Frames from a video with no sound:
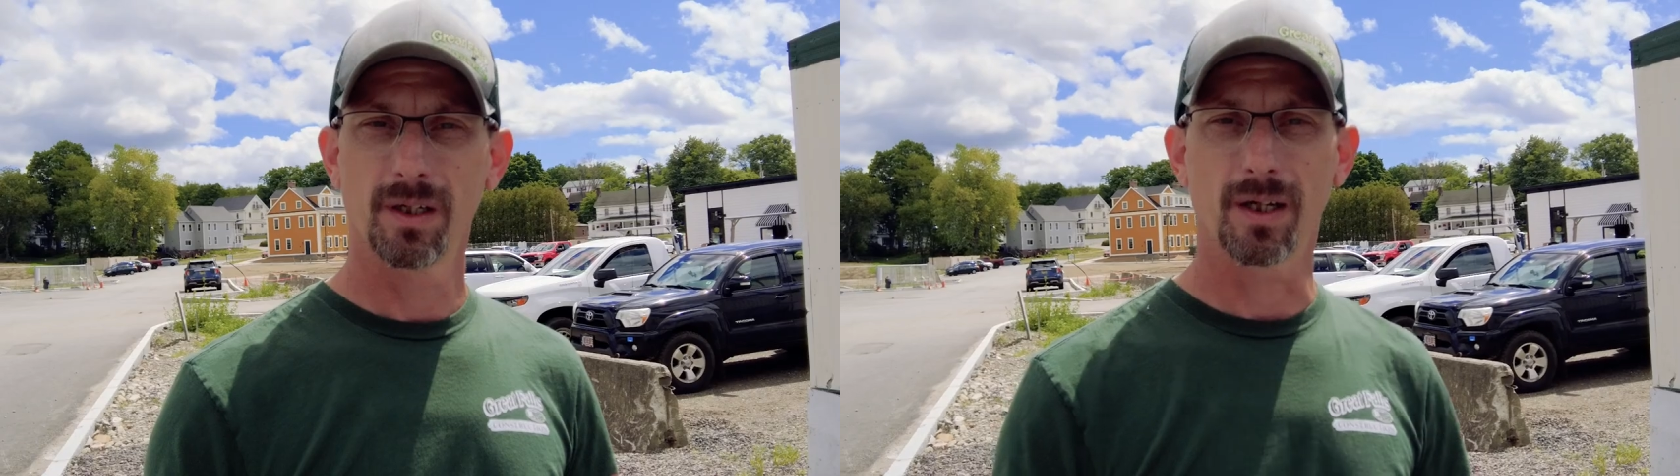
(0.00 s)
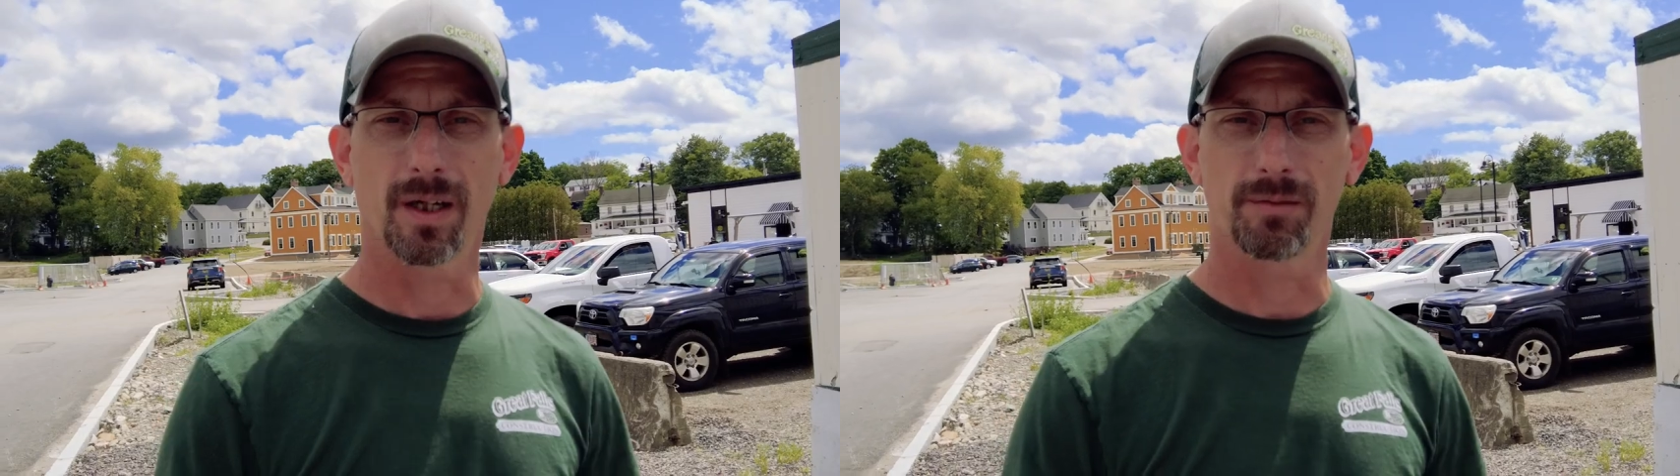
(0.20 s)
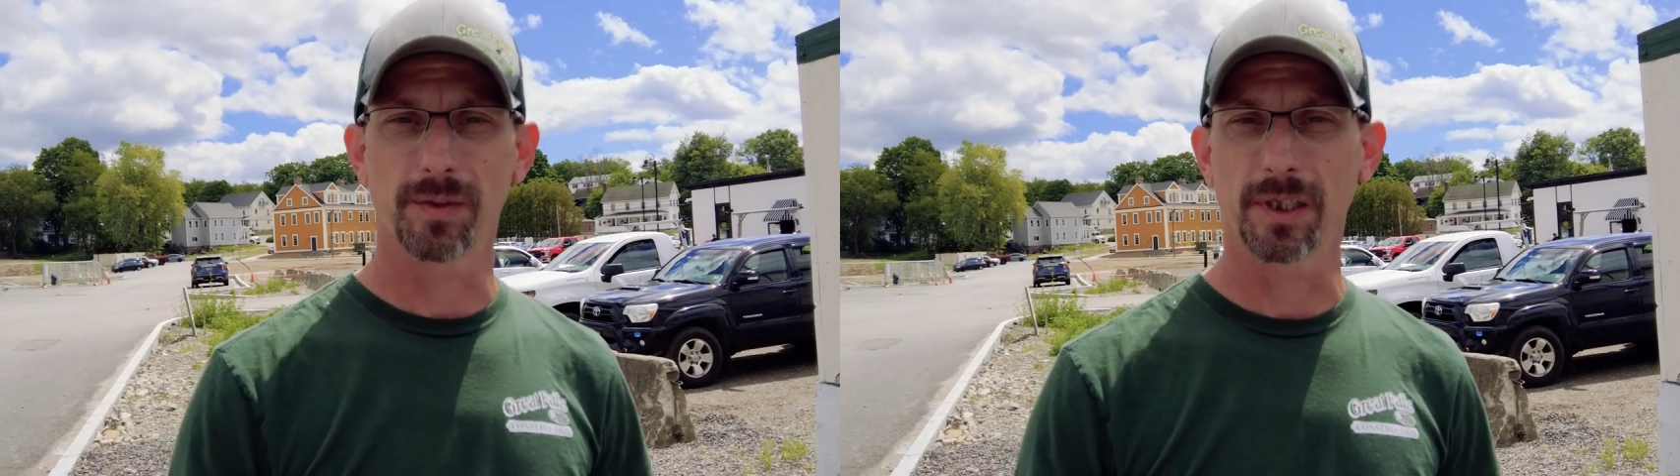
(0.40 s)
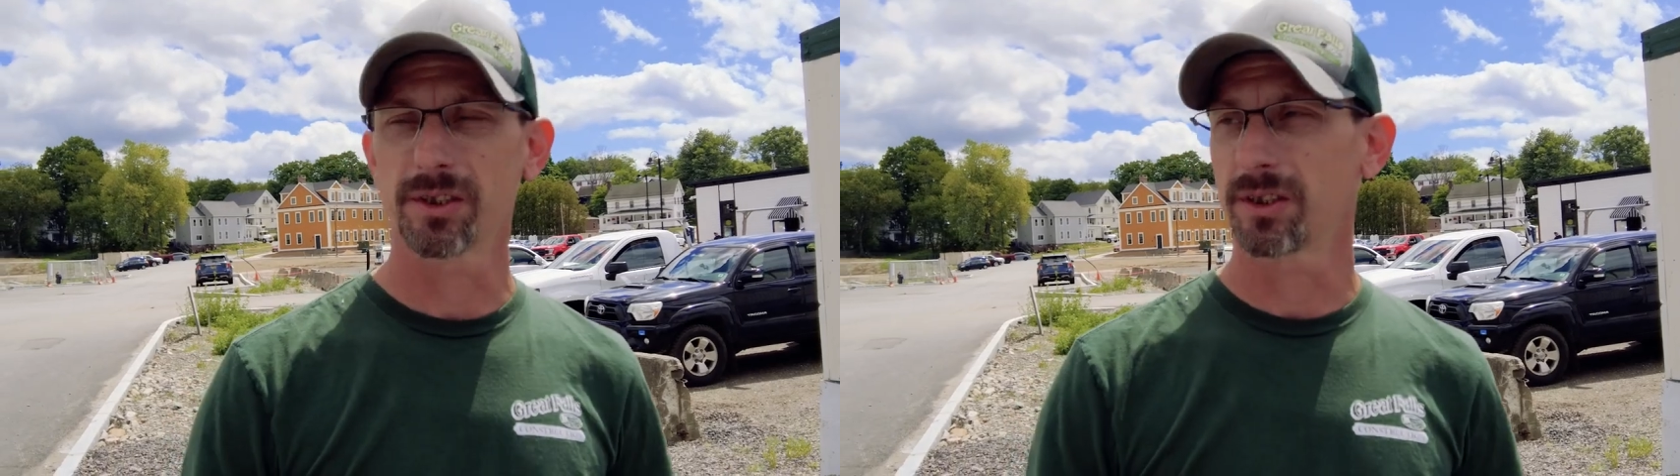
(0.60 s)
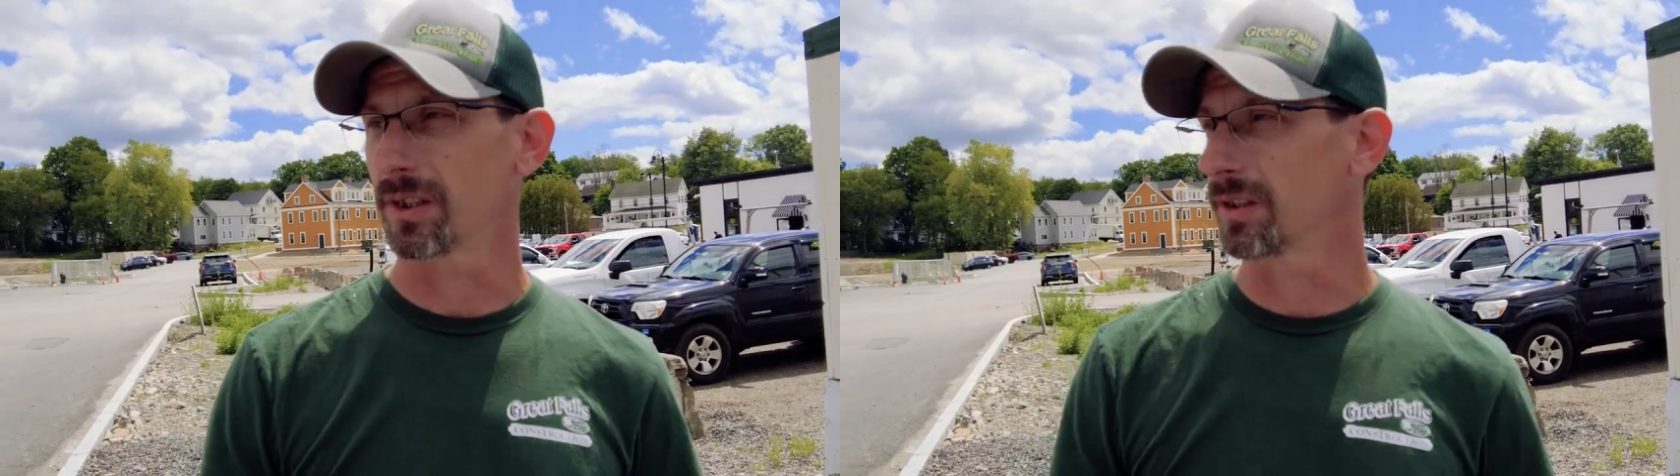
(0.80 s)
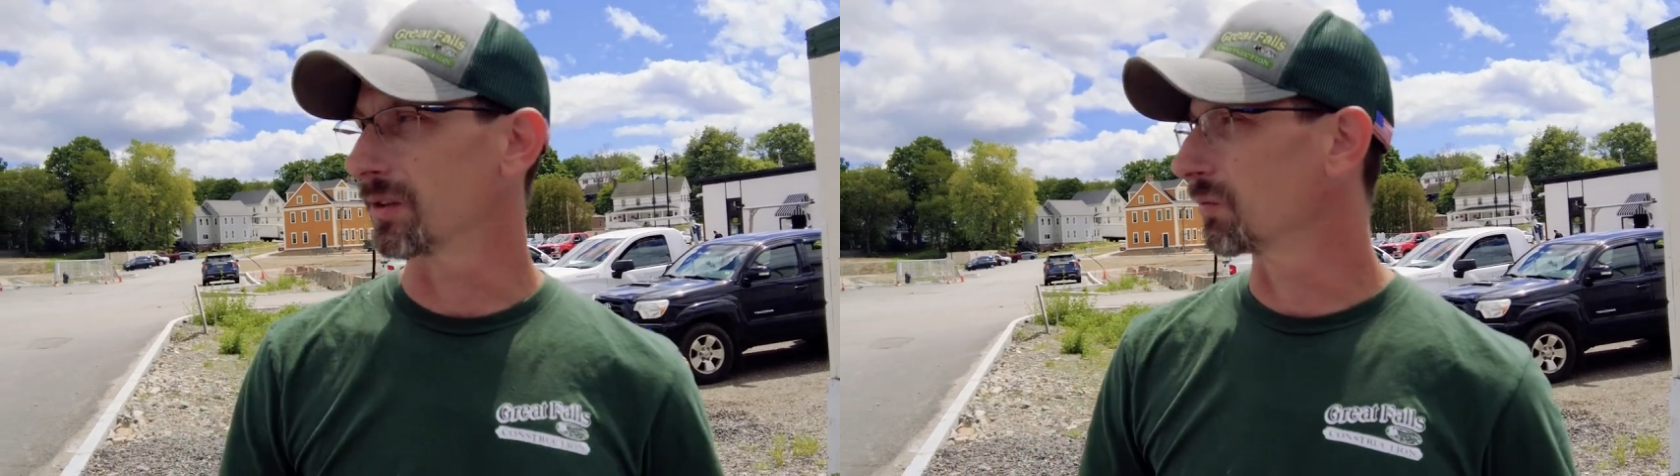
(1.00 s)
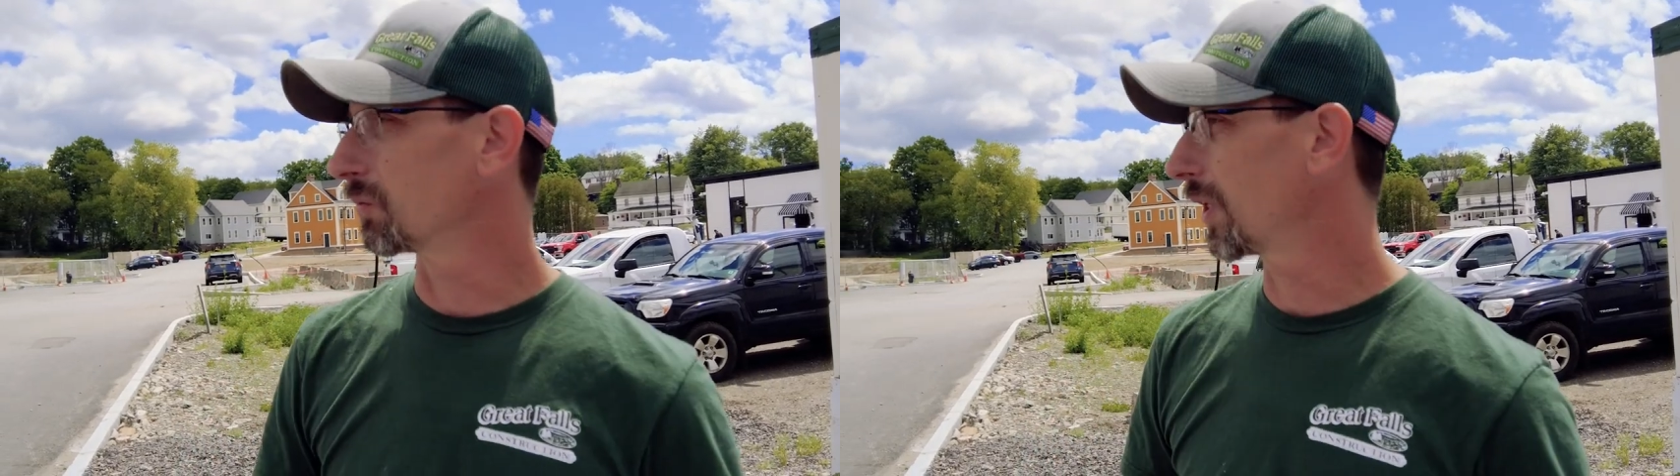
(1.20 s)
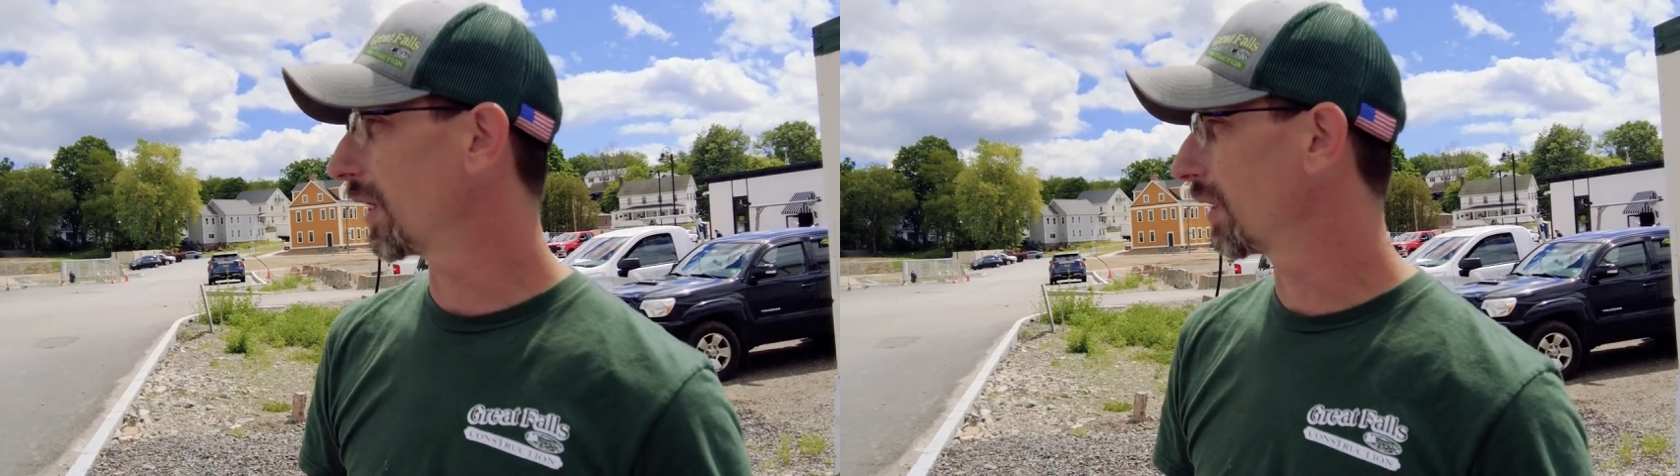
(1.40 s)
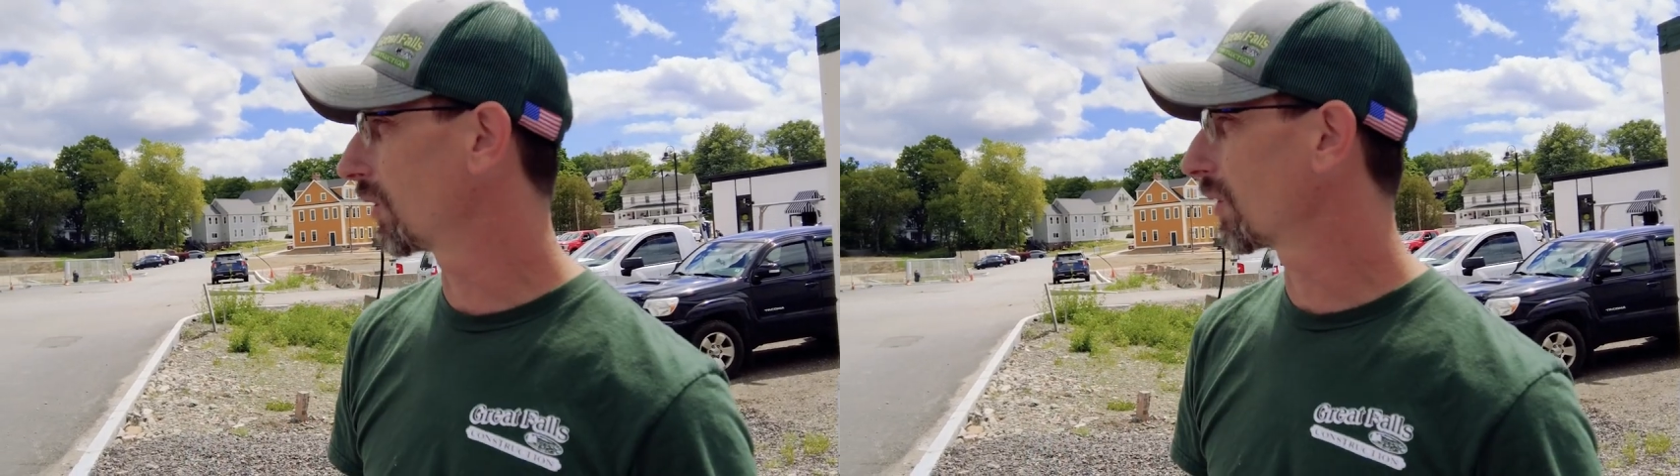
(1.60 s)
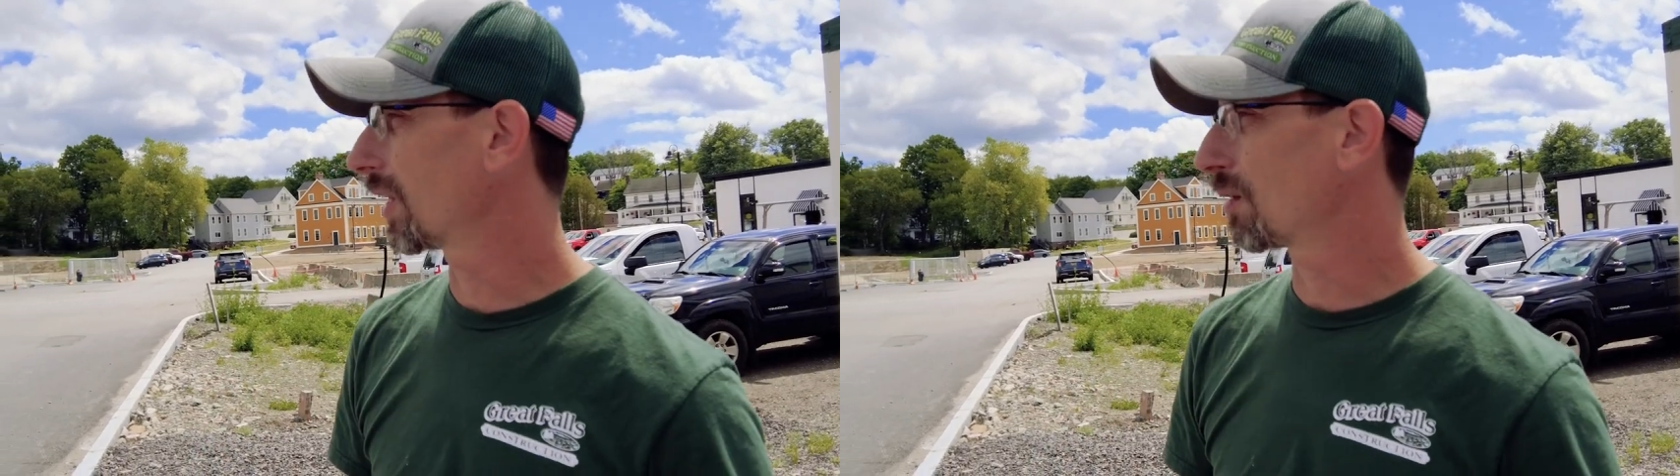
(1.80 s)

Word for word: uh, finished and uh, look a